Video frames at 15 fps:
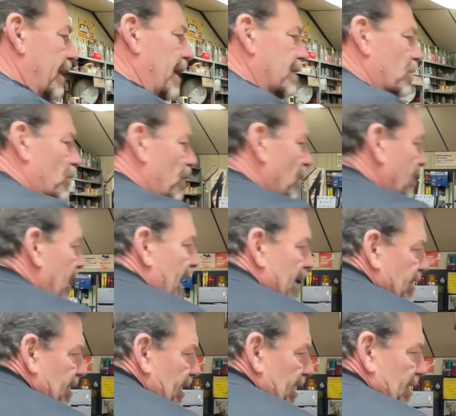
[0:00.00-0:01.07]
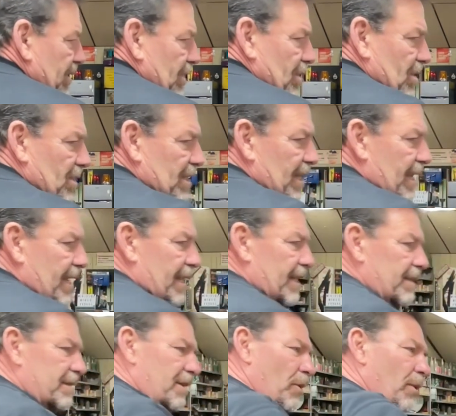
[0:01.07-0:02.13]
guess the real test is to
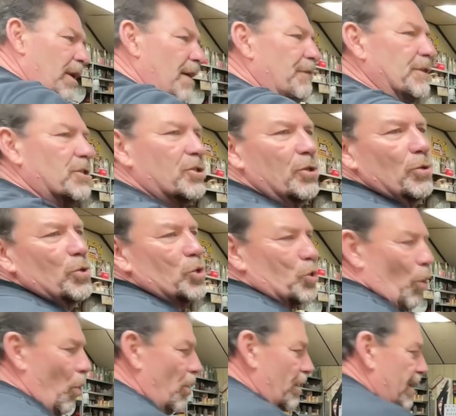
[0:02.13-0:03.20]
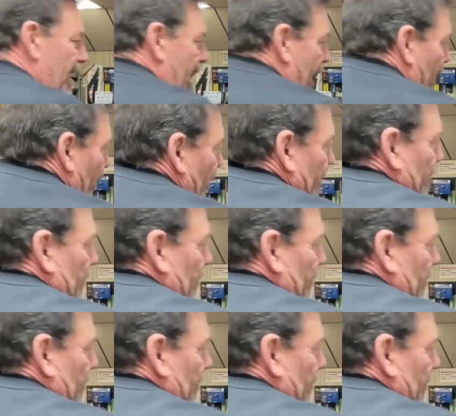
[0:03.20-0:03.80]
see, you know, if it's too short now.